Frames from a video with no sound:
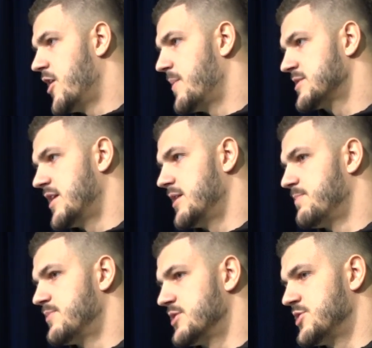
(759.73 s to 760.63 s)
I'm excited
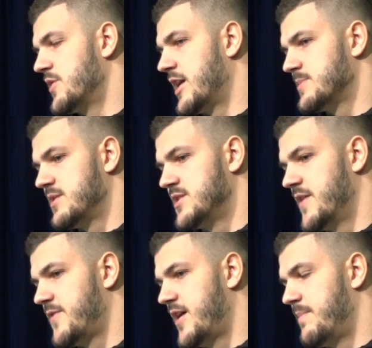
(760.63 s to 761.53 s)
to showcase
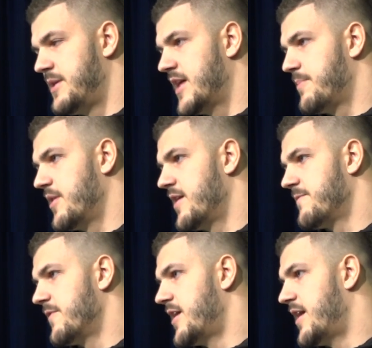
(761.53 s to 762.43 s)
myself and be that player
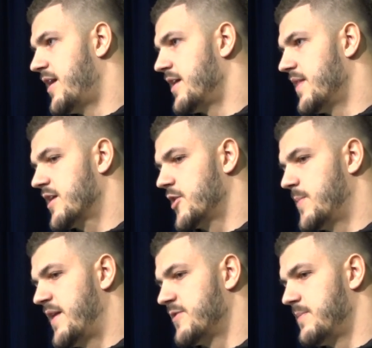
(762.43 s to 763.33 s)
for any locker
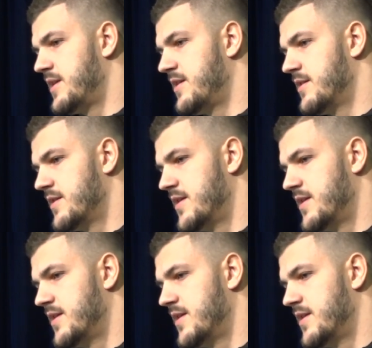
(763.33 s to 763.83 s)
room I have to be.